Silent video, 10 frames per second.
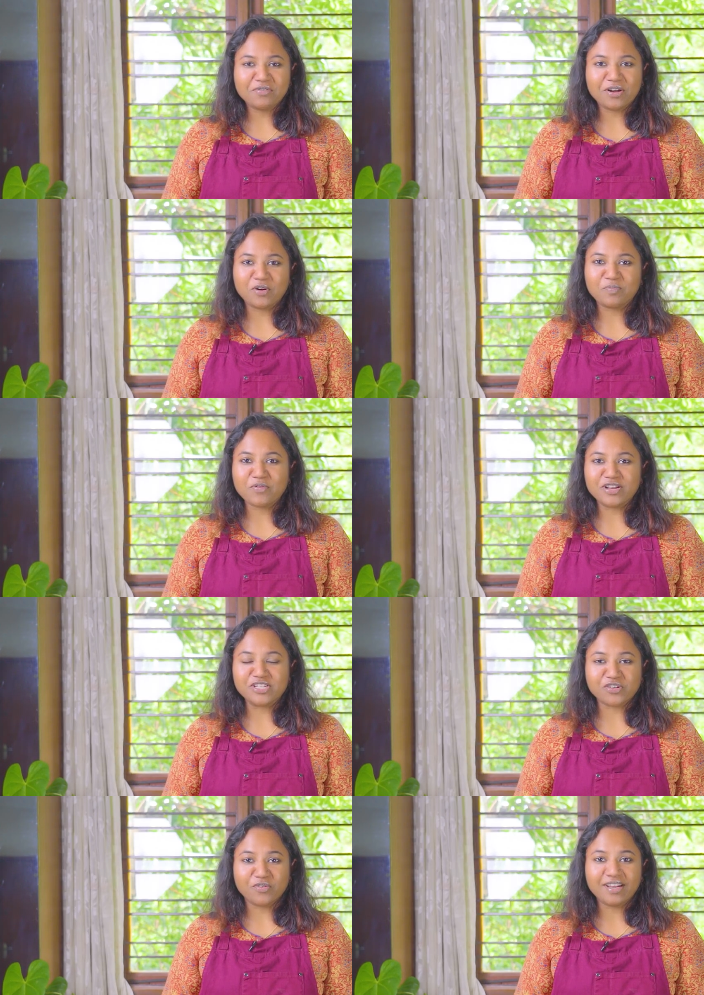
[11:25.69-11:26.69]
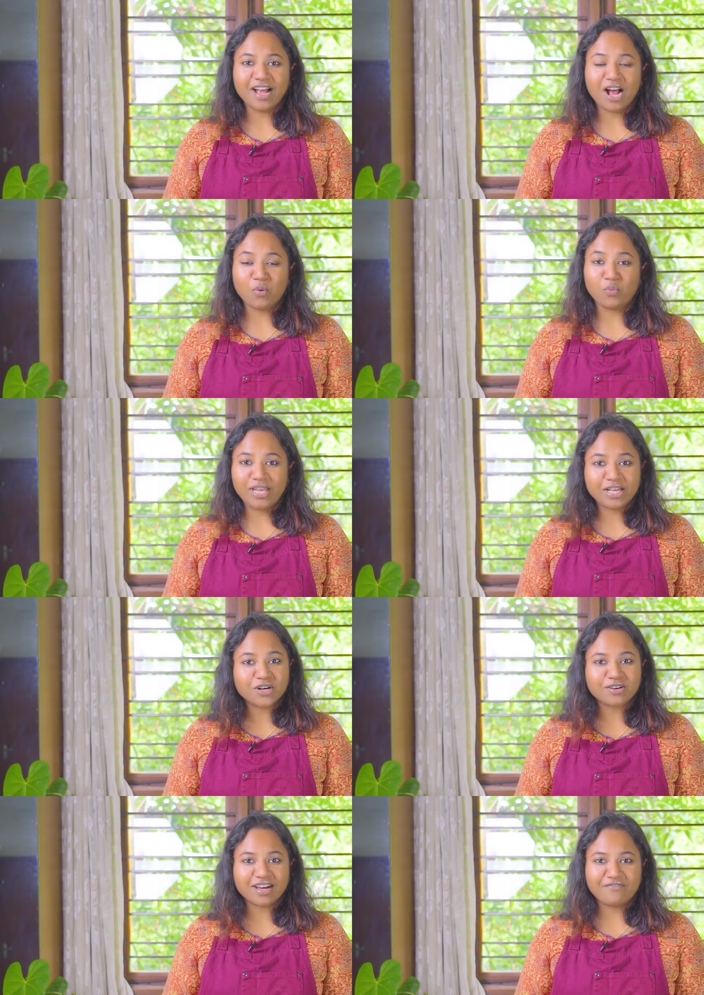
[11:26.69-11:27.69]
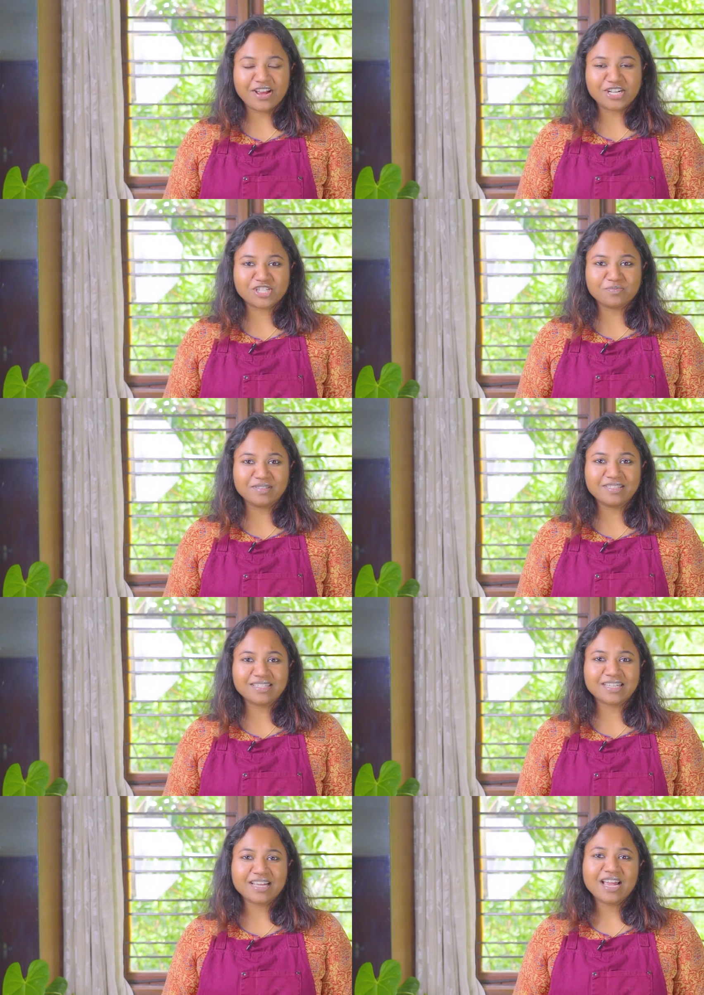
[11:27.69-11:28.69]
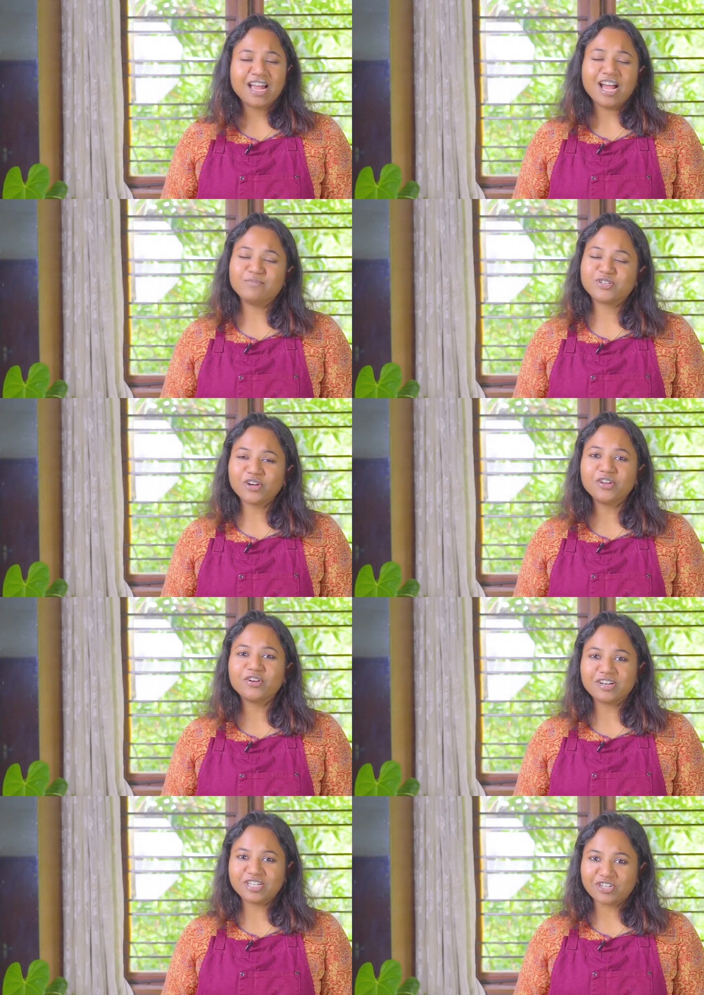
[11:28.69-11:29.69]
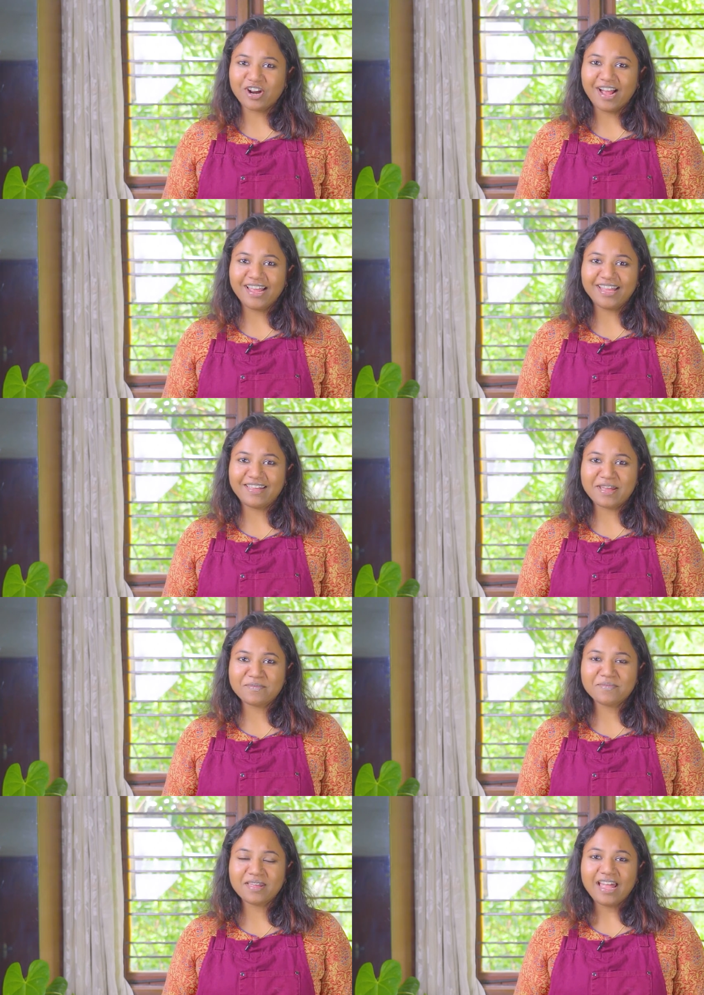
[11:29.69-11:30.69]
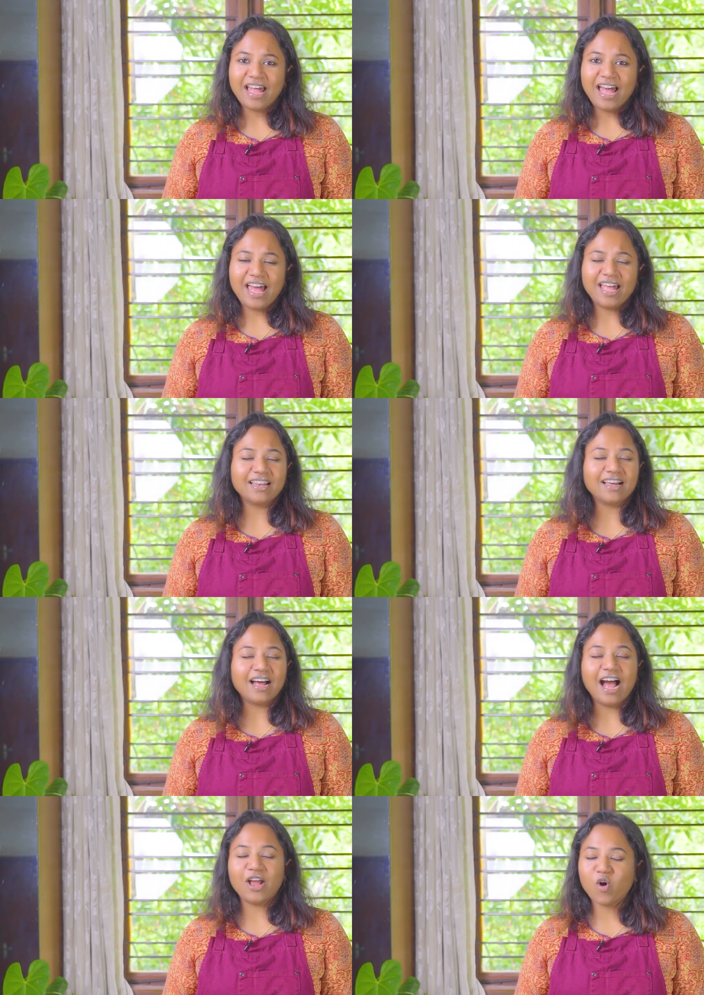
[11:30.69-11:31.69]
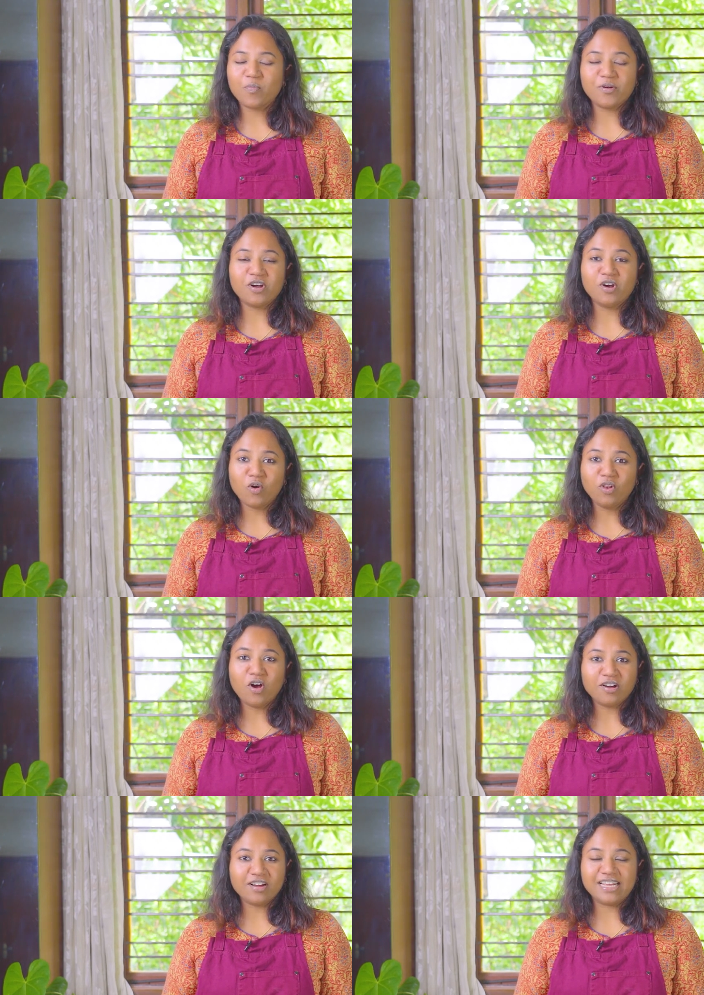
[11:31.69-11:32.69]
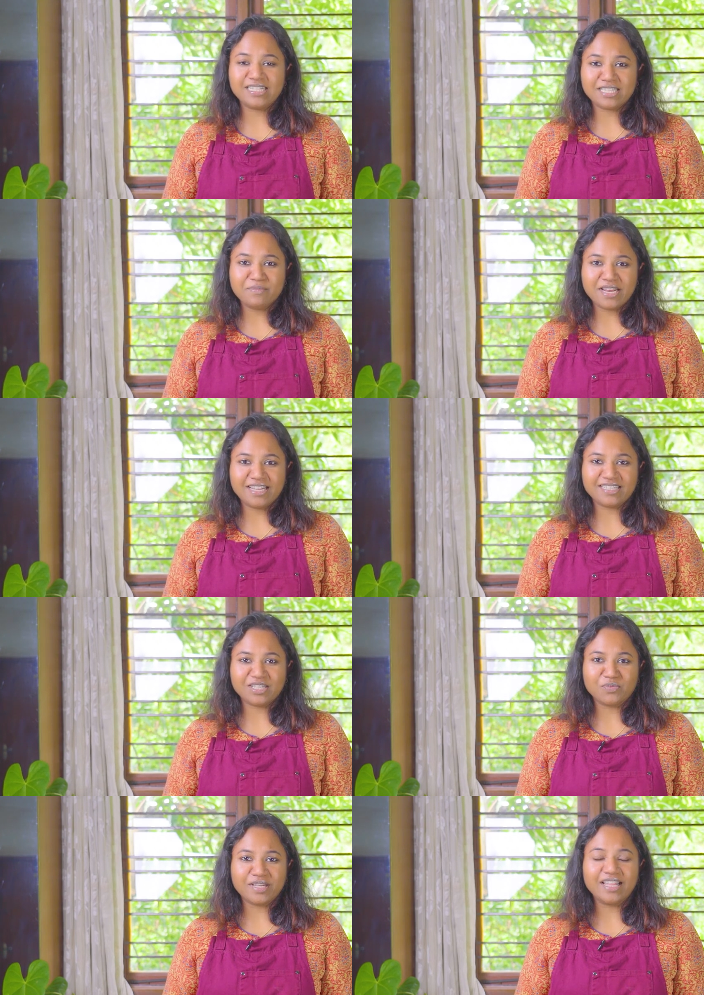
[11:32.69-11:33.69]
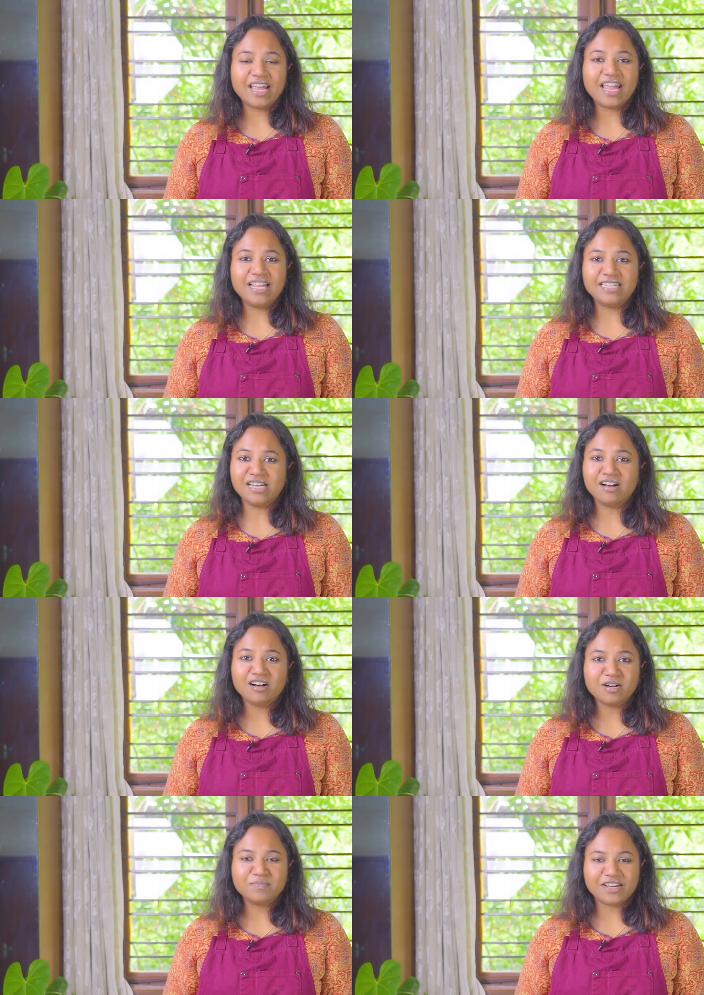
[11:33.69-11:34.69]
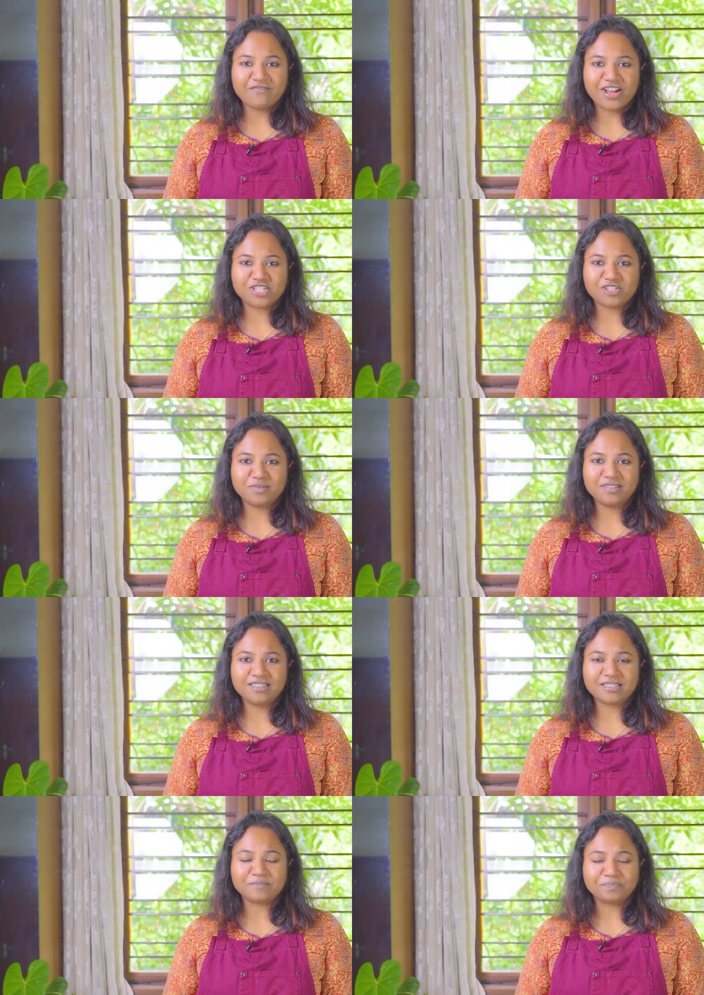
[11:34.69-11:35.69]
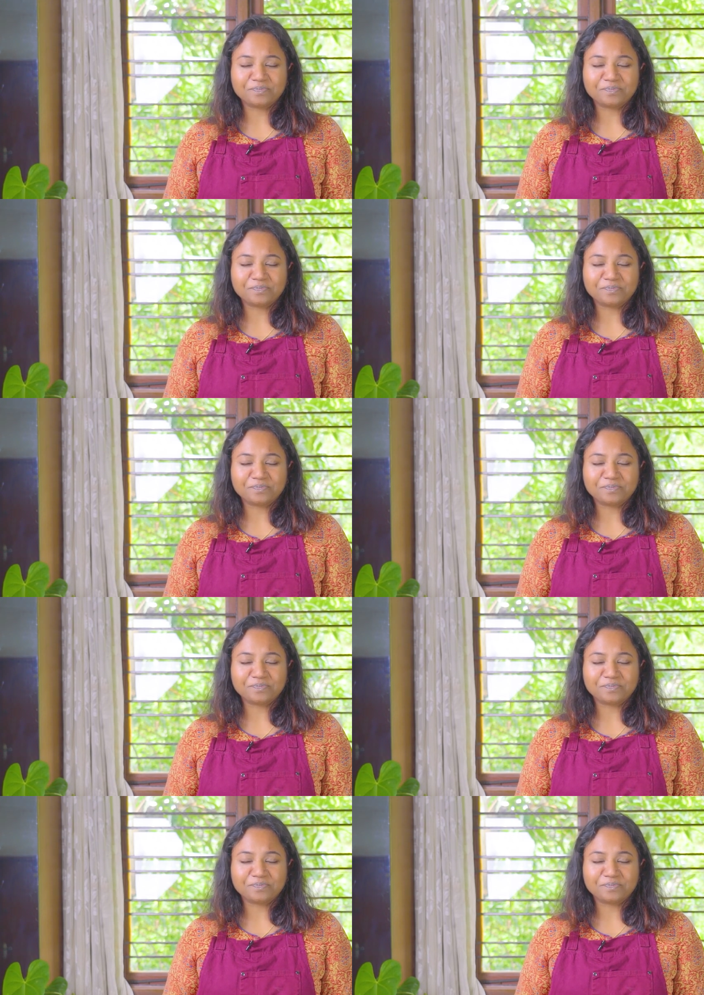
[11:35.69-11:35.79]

I hope you enjoyed how we cook our vegetables. I'm sure you're gonna try them. And I hope you're no longer intimidated with Indian herbs and vegetables.